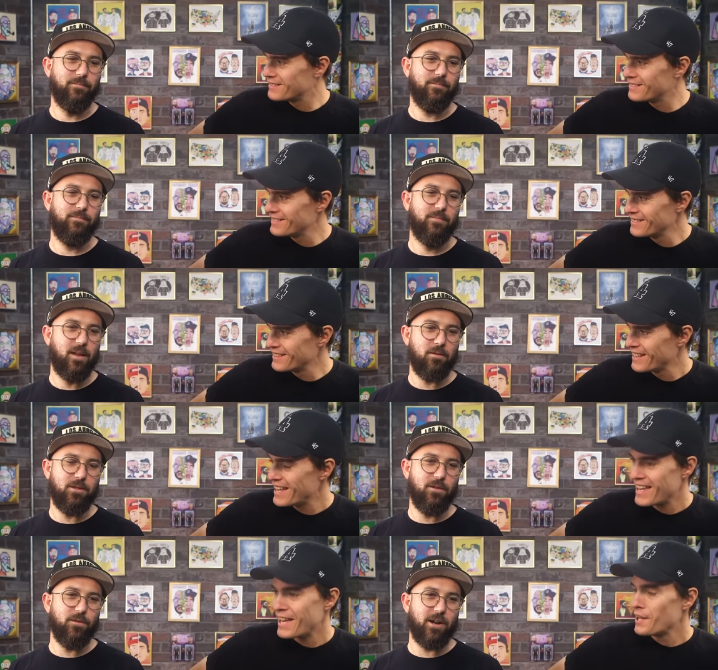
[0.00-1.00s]
Speaker 1: Hmm. I was
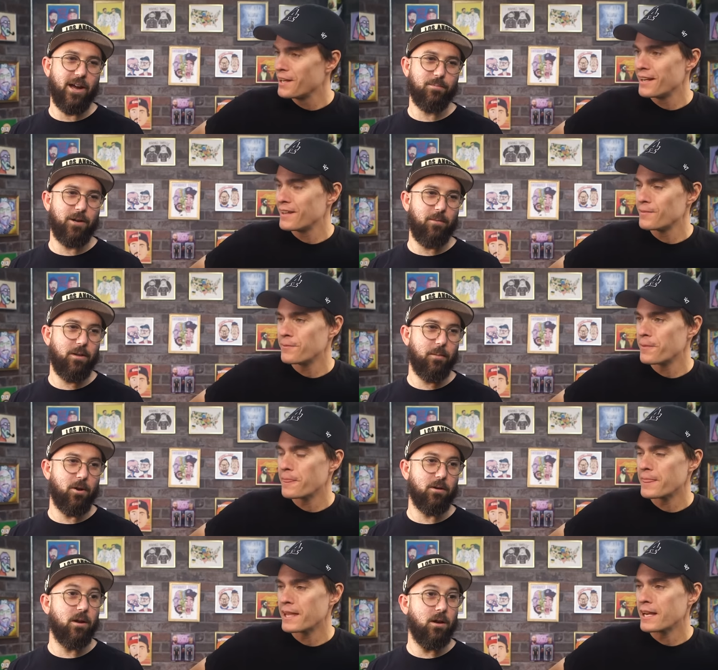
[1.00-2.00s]
here for gas, but now I'm thinking
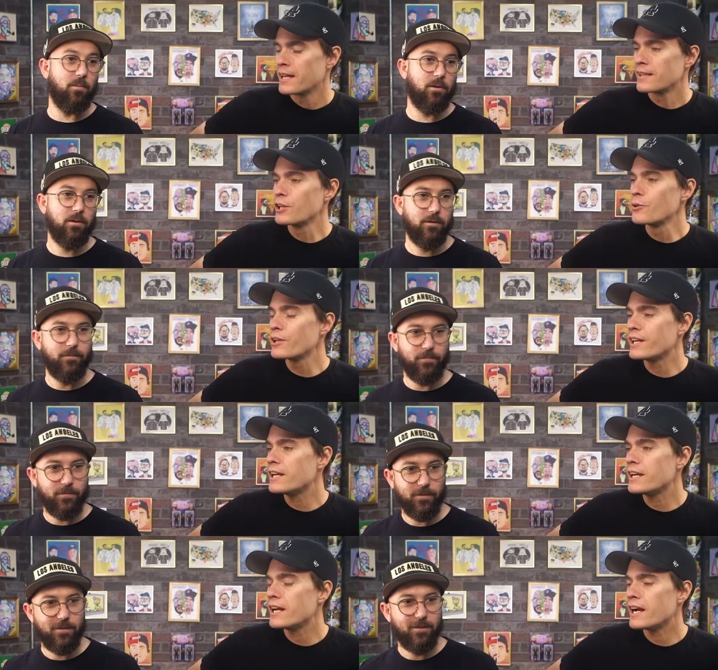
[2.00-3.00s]
about cum.
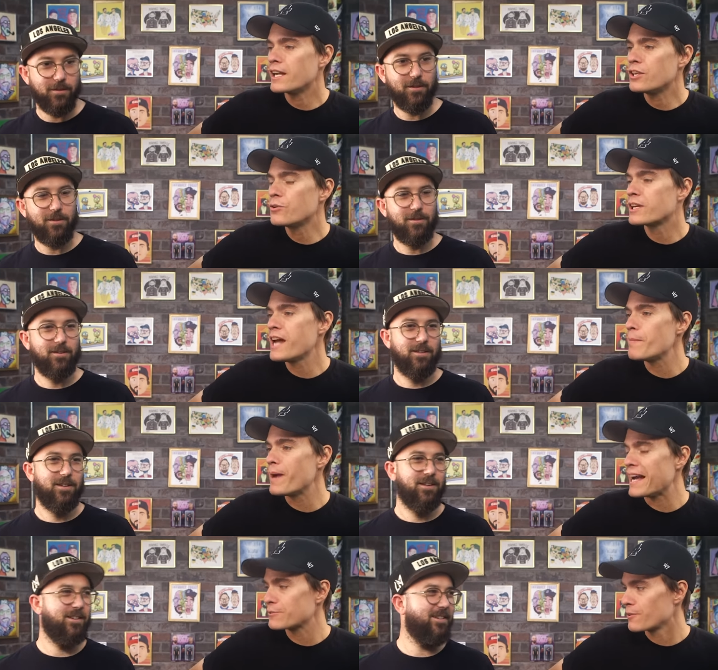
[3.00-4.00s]
Speaker 2: Literally, you cannot
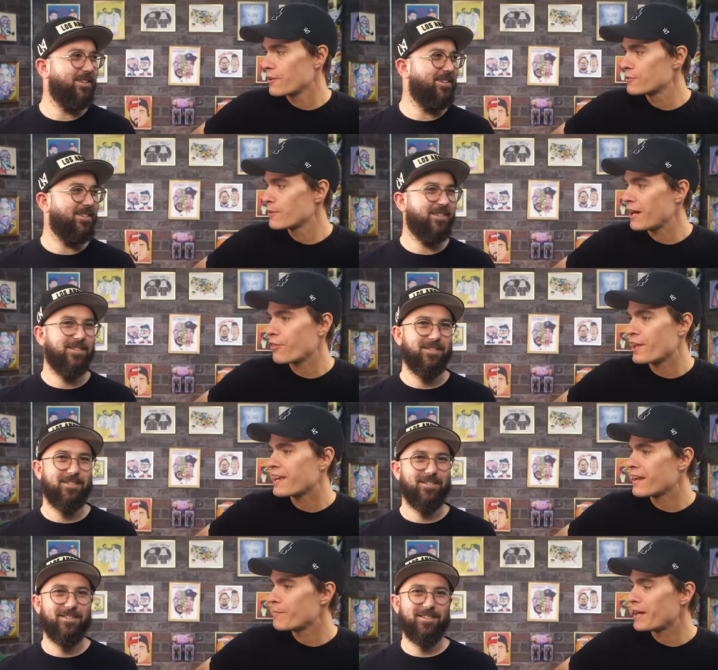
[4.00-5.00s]
pass one of those without
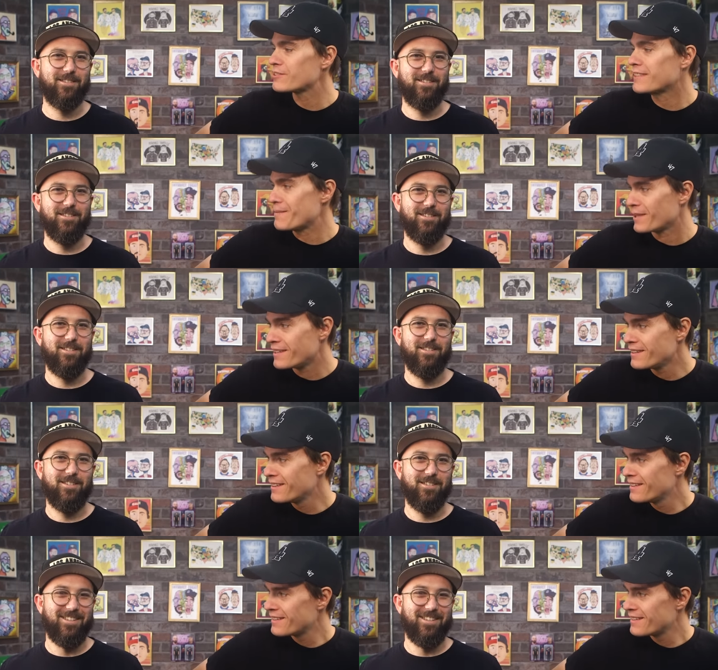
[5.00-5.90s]
thinking about semen.